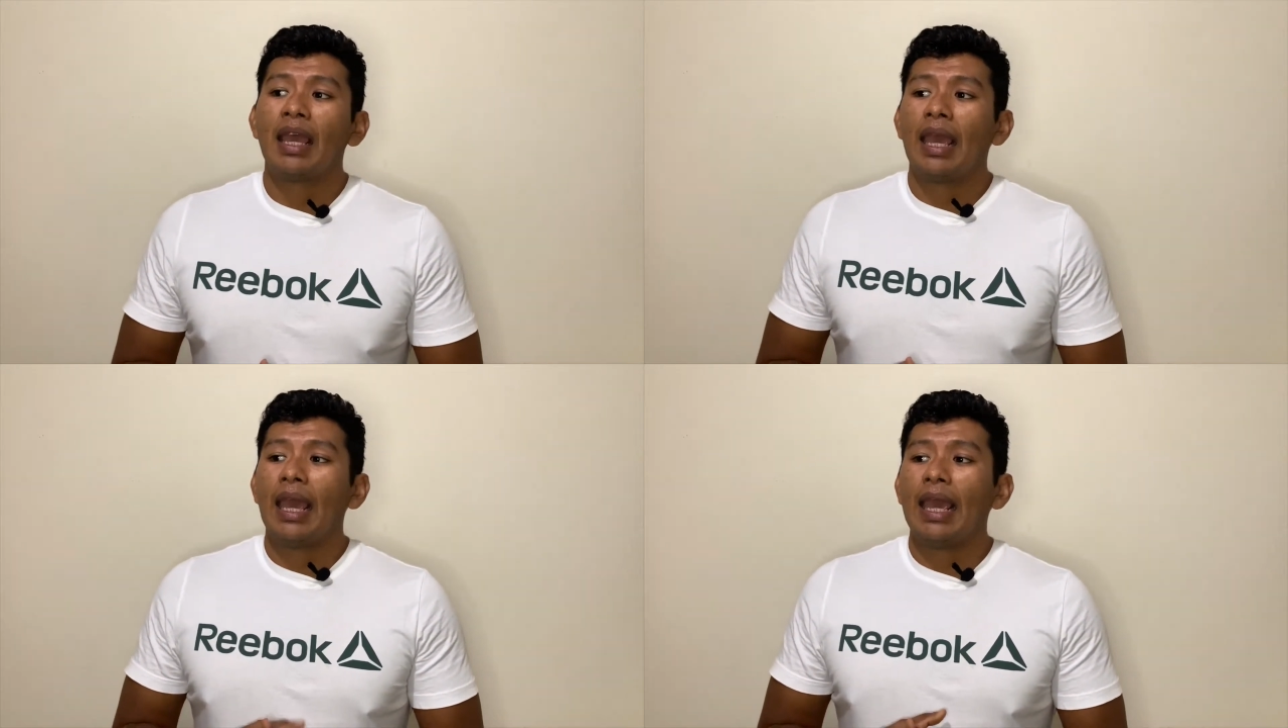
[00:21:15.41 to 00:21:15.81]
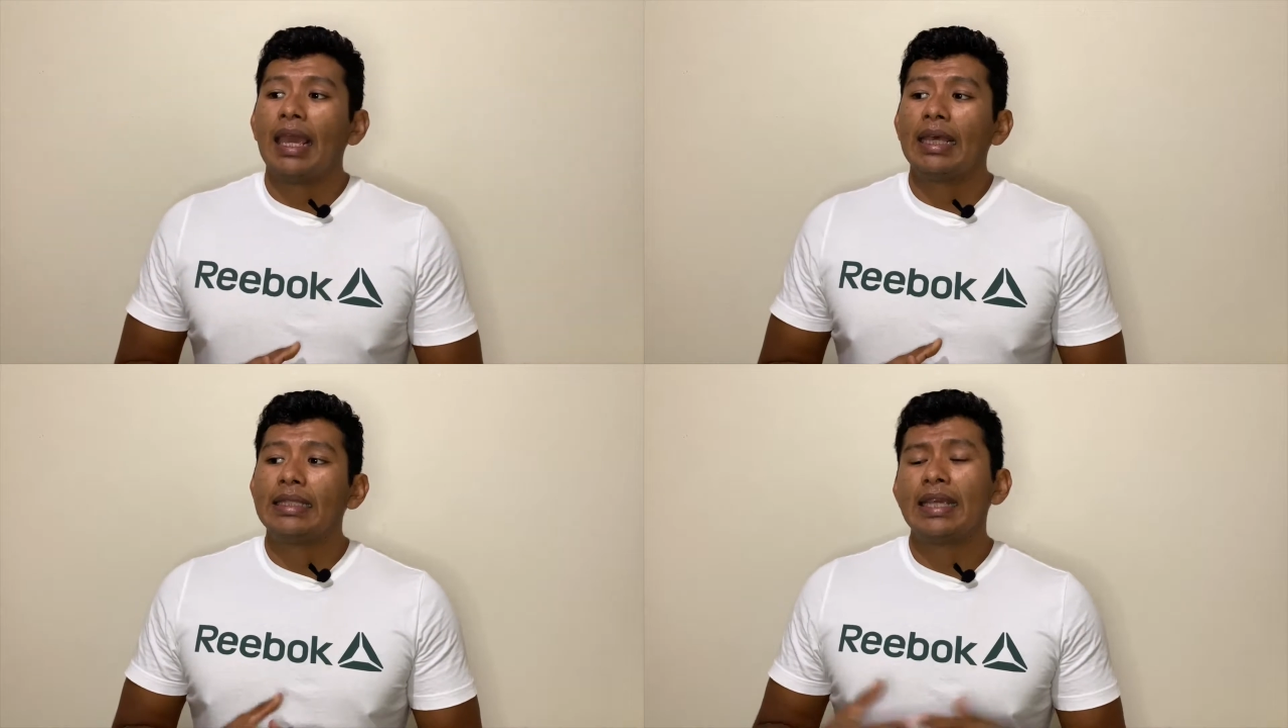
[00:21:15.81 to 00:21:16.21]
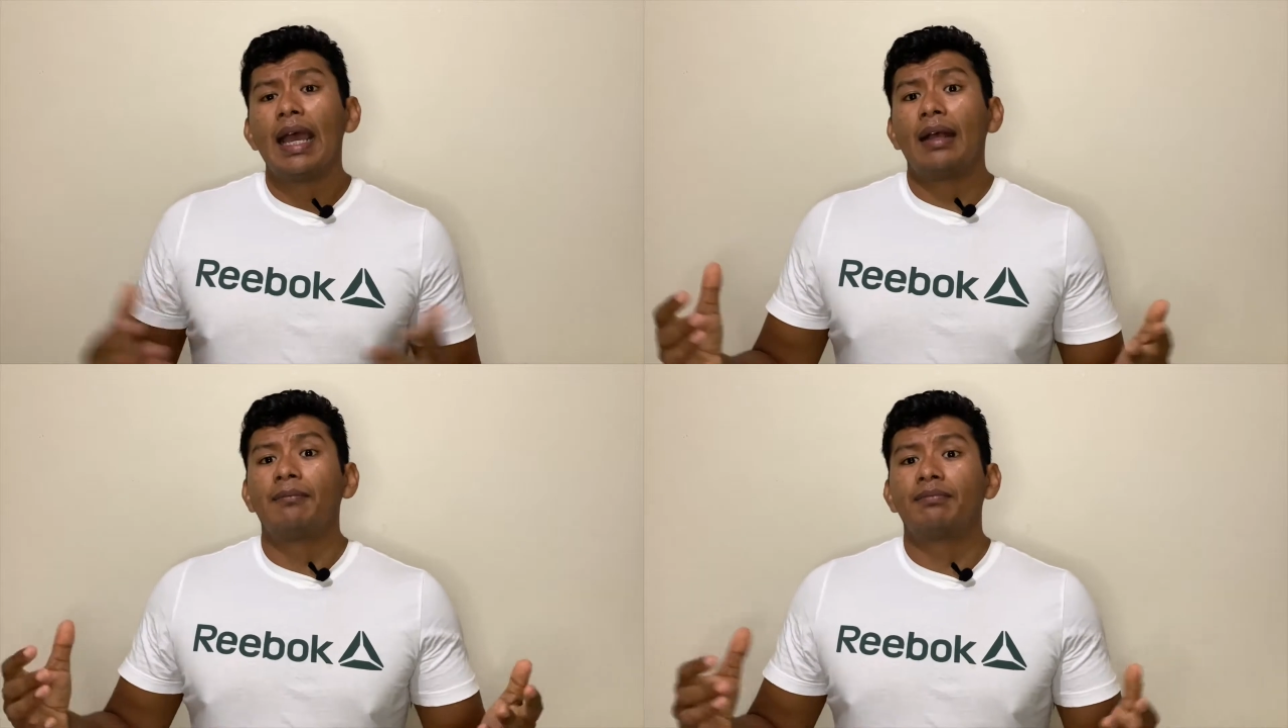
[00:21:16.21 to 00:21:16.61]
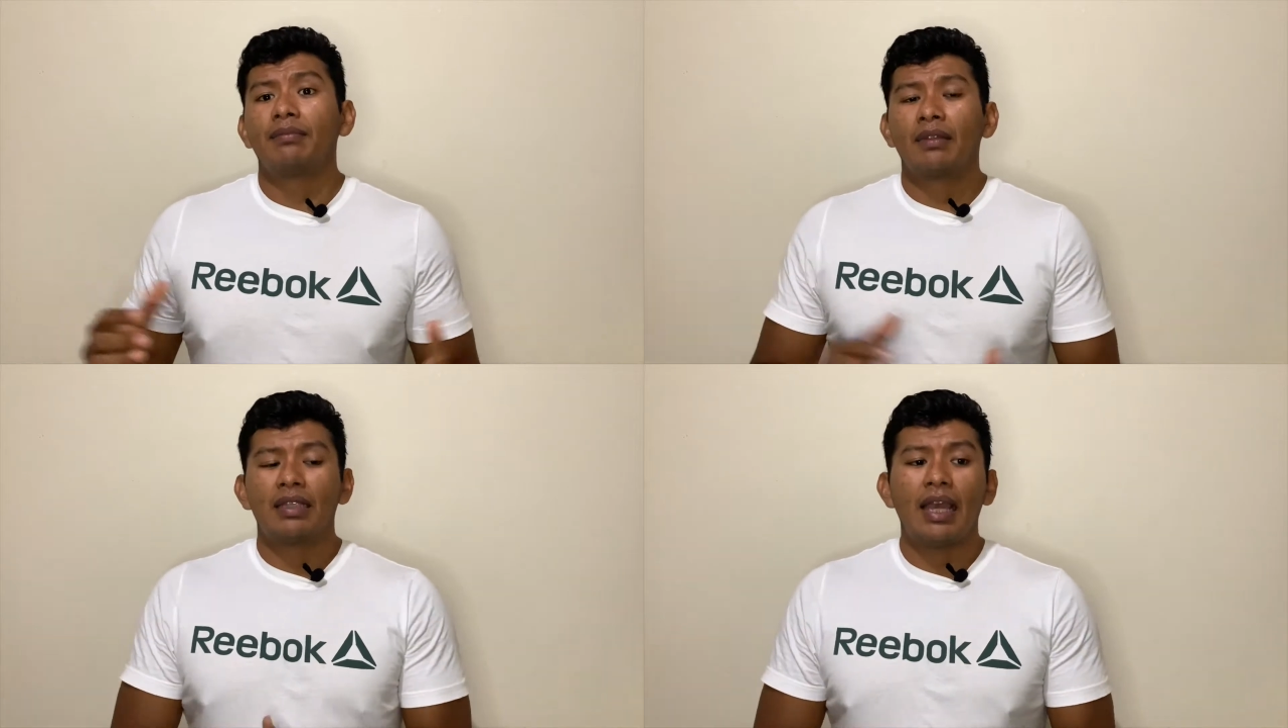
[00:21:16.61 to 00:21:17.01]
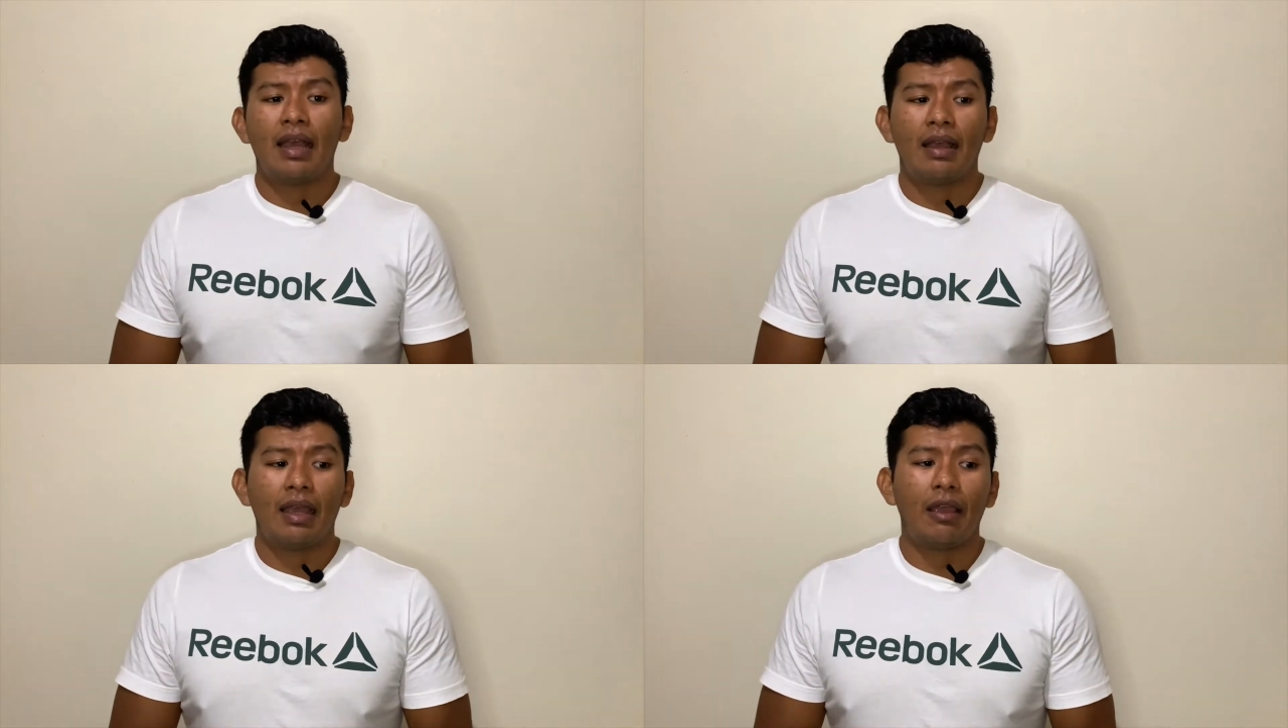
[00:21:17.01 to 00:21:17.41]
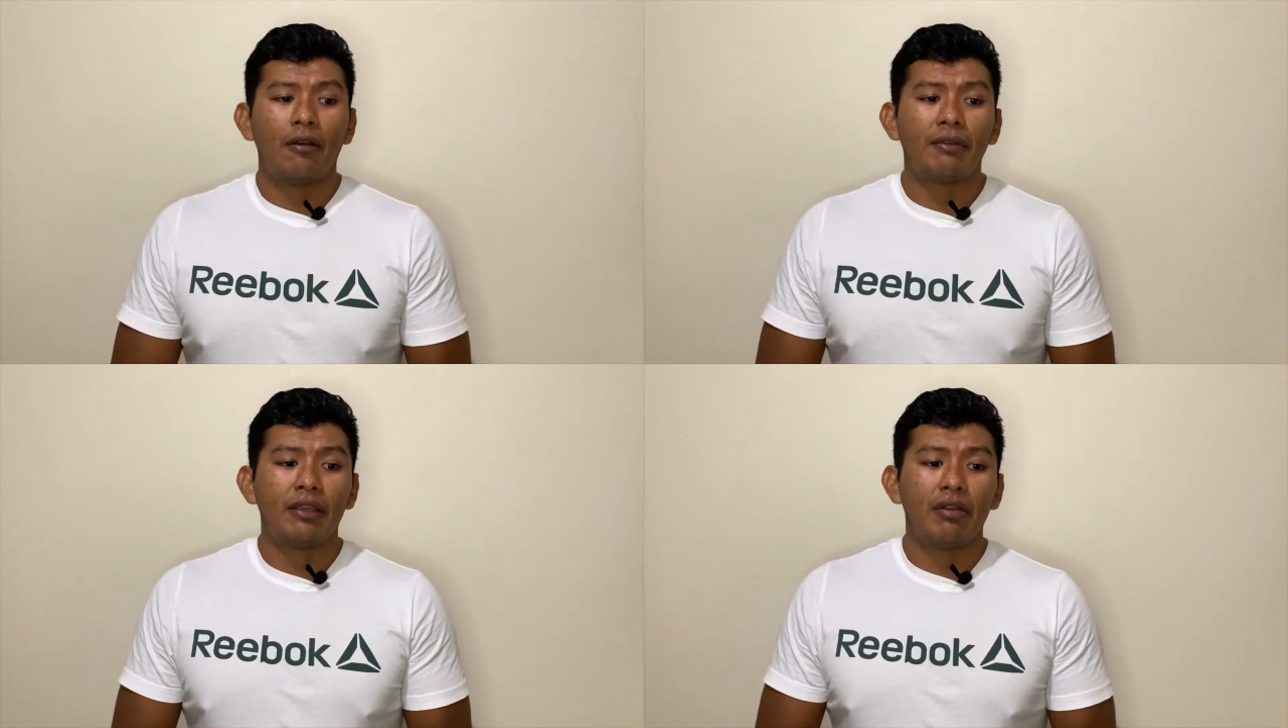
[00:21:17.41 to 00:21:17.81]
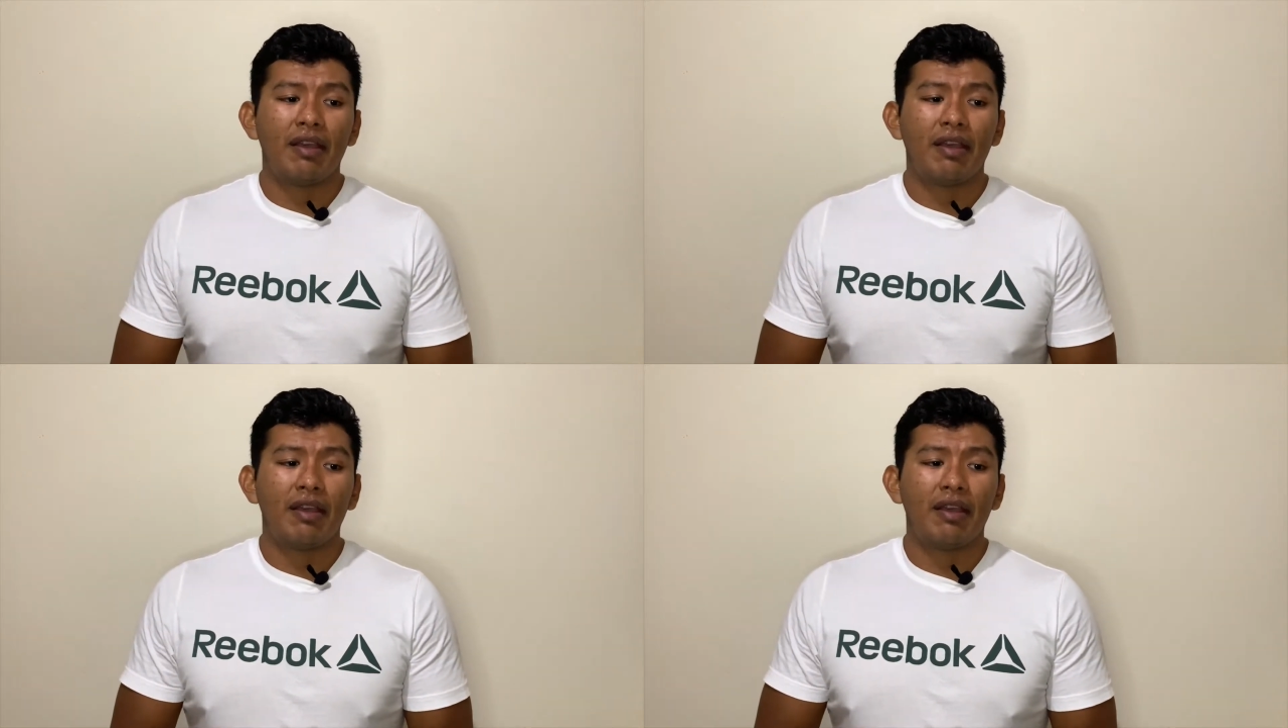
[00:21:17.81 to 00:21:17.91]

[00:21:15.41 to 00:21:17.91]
And yeah, I hope that you